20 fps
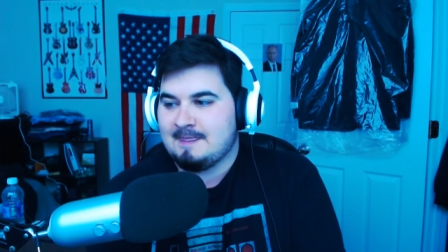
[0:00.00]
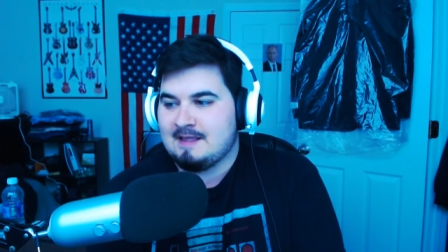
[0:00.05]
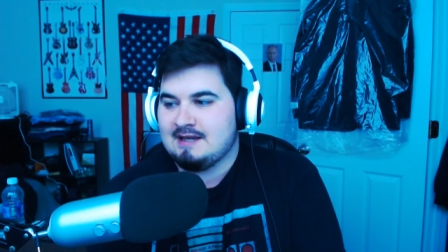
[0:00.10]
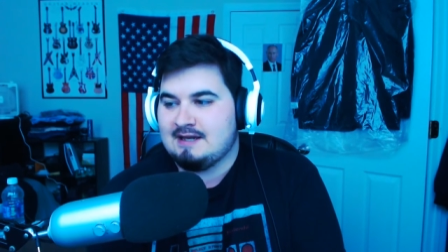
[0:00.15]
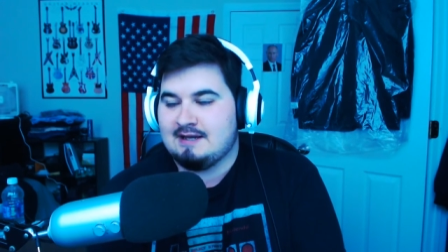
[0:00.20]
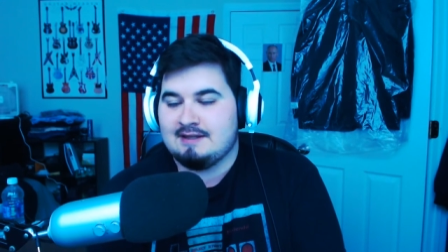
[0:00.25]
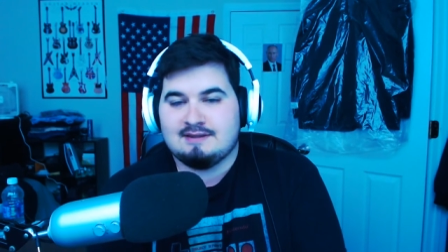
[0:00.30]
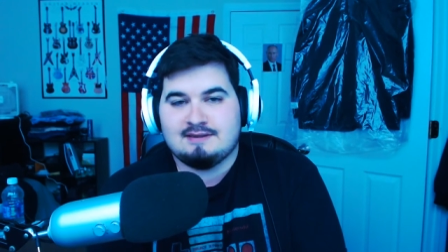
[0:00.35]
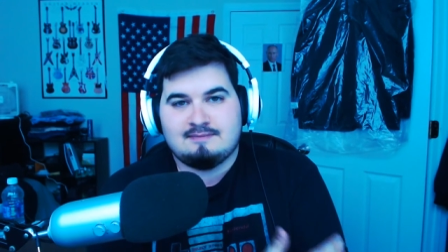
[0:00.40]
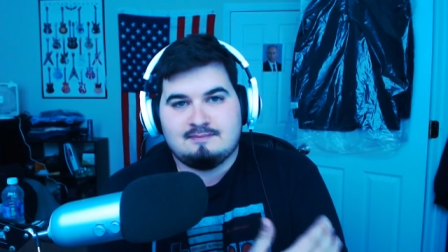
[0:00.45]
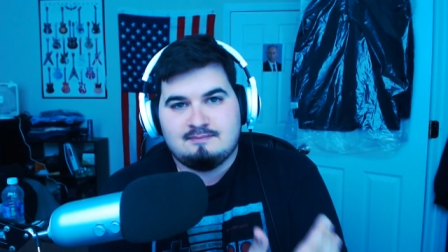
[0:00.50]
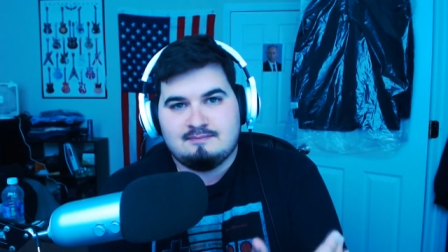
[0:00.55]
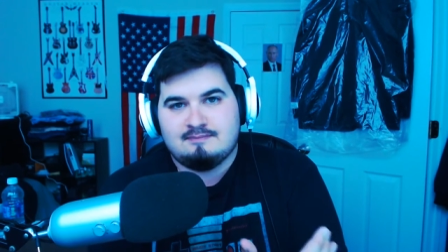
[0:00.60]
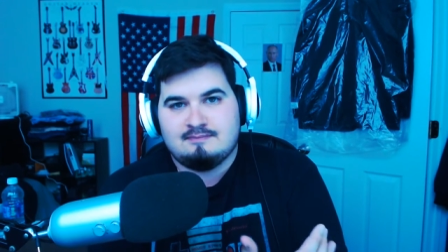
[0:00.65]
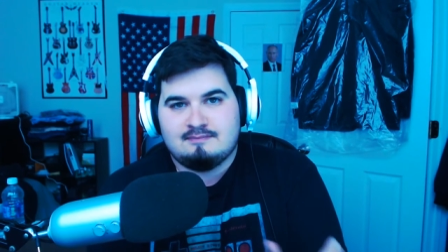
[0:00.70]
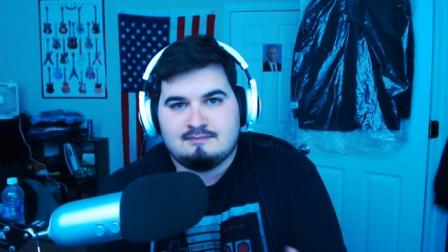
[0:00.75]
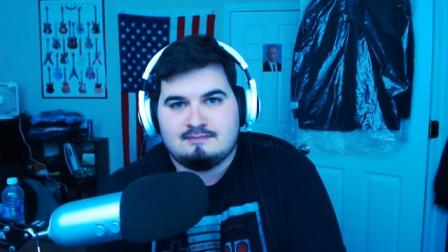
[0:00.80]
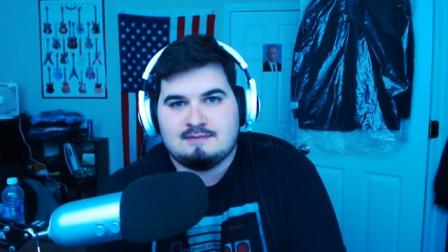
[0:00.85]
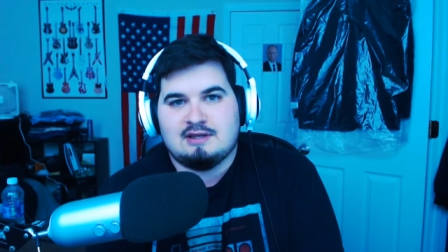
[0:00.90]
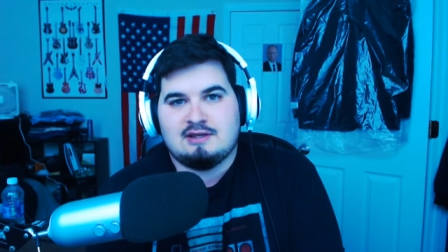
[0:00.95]
Uh,
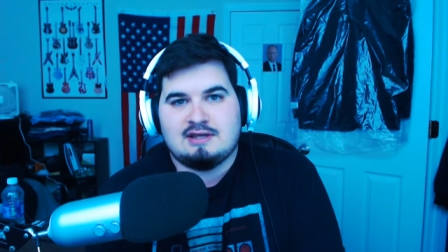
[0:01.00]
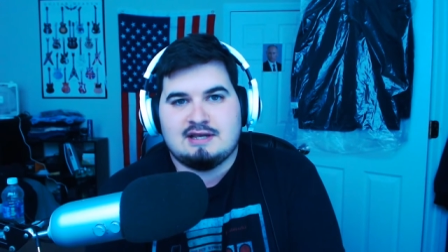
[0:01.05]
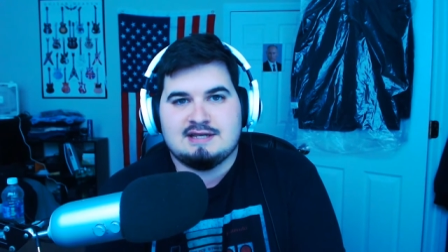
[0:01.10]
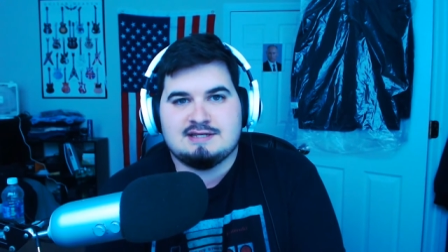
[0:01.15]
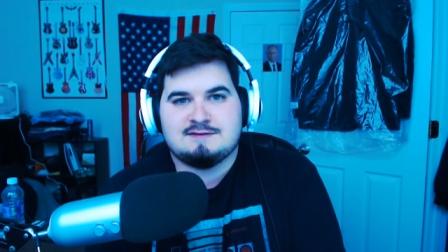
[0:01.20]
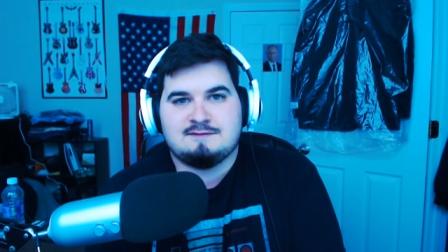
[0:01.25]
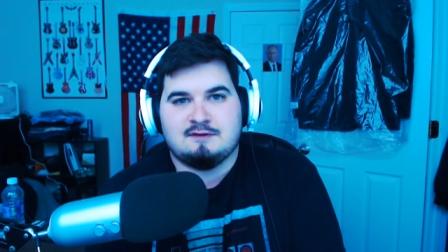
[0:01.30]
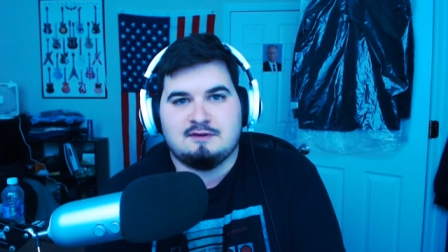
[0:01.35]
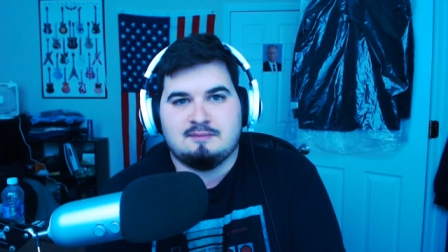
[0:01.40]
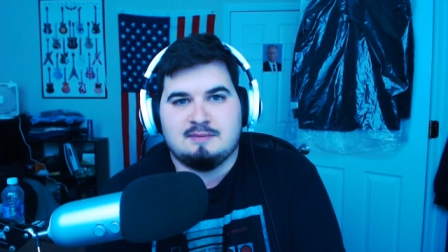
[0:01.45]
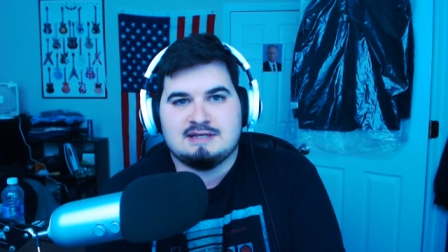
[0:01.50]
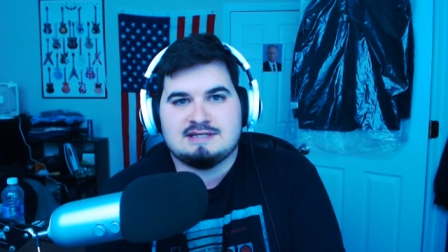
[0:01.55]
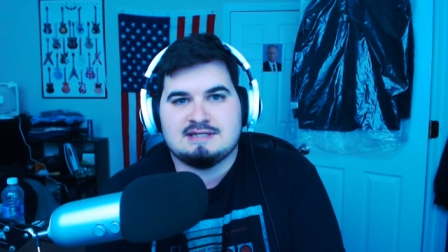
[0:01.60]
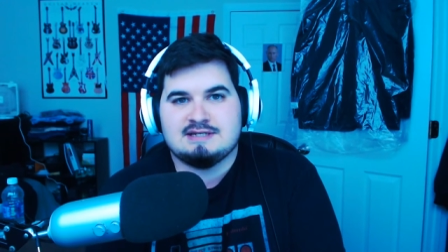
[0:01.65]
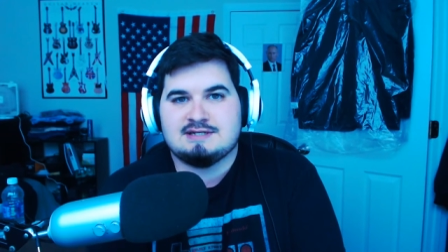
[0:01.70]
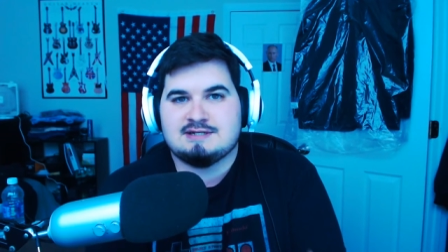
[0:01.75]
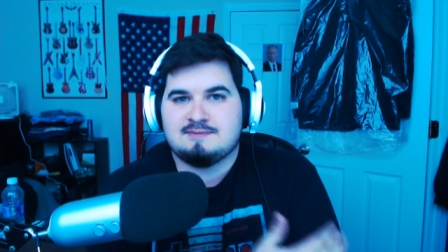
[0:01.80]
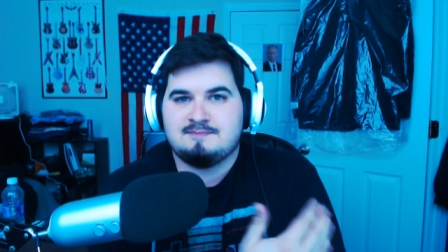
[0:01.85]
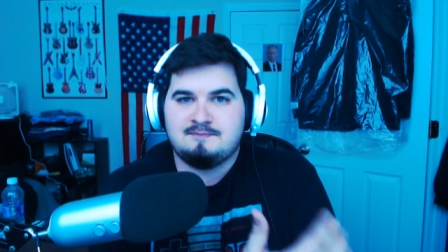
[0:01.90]
Thank you guys for the message.